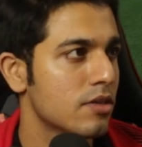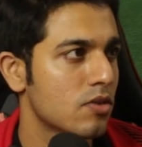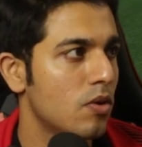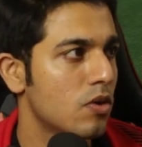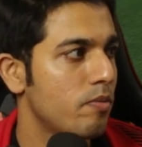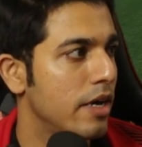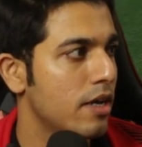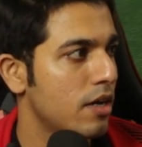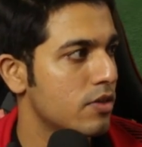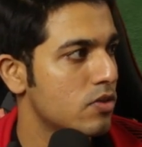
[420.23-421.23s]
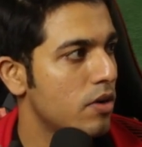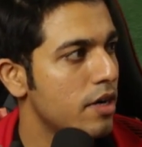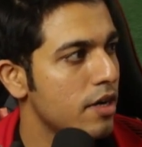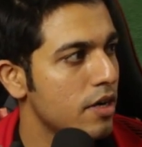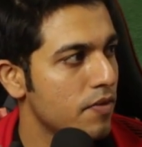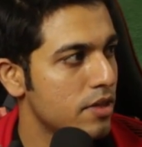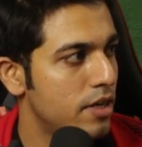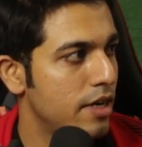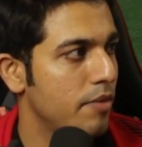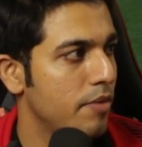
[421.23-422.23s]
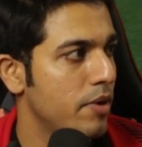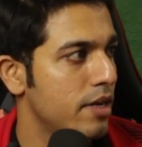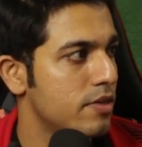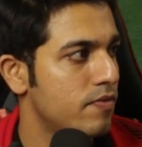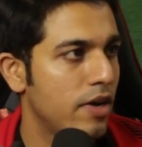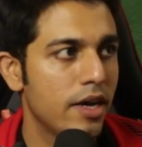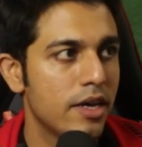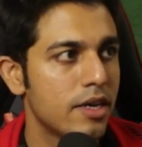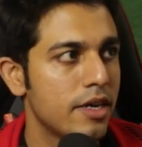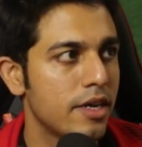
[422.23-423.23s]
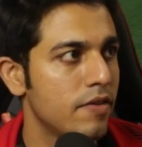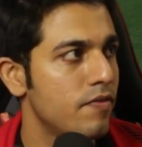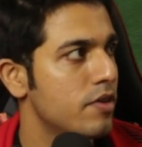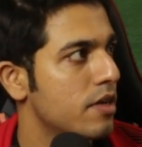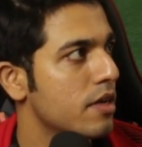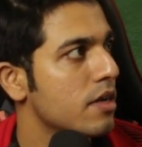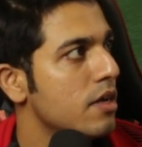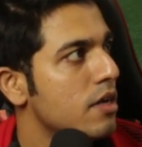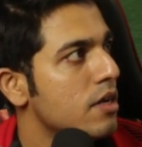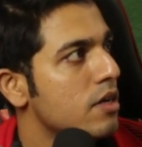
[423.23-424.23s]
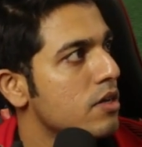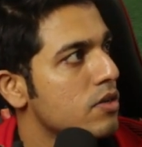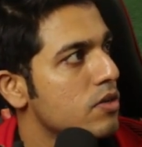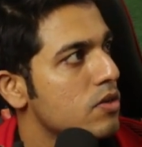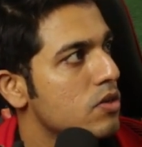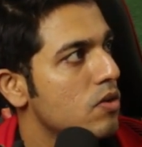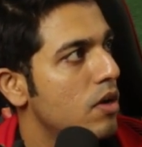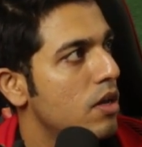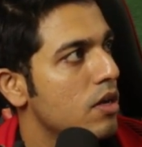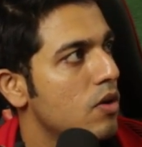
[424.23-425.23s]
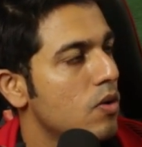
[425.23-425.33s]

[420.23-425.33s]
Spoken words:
automatically sorted, even the damage, fire rate, everything. So I'll go